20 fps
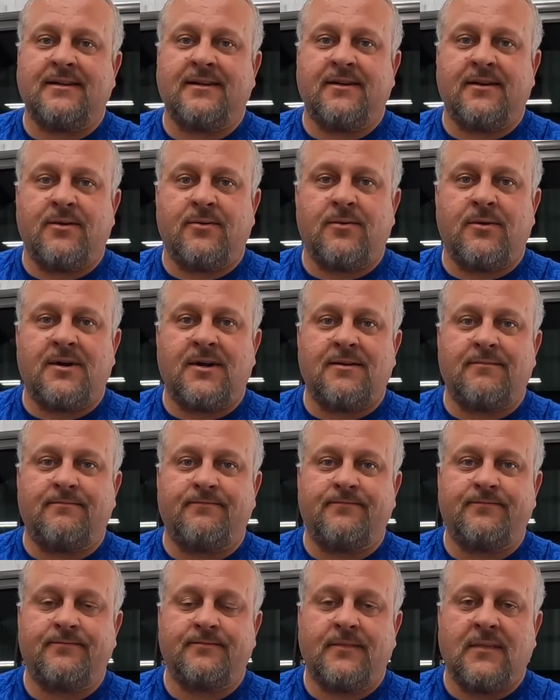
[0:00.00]
you know what?
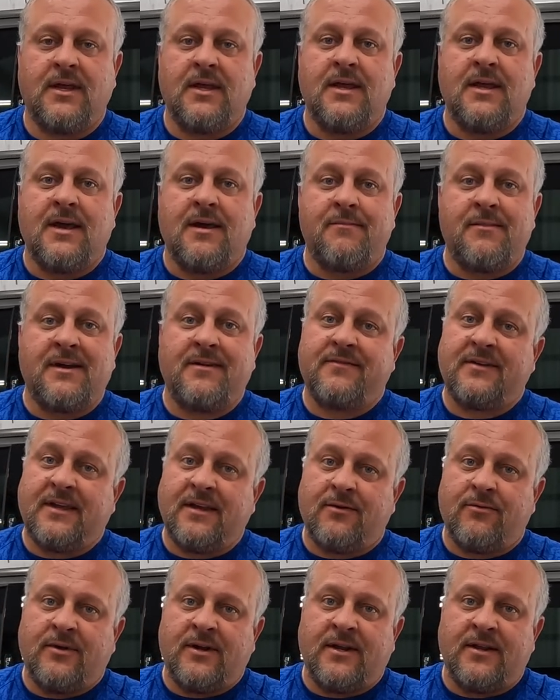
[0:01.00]
I'm gonna have to
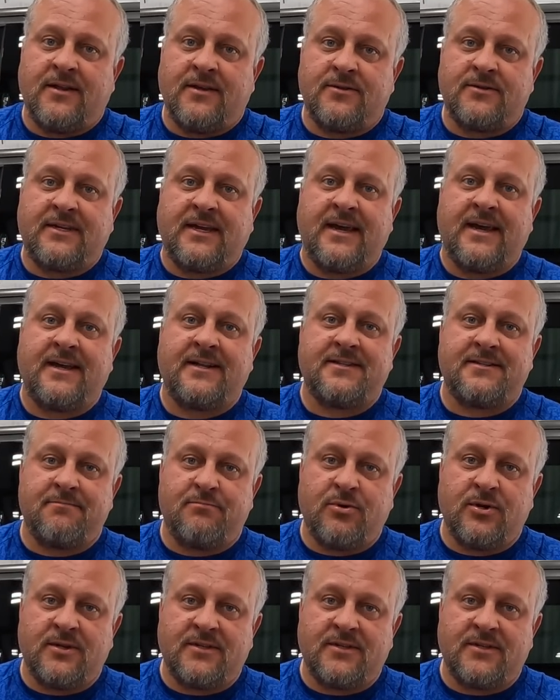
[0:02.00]
get rid of those cats and put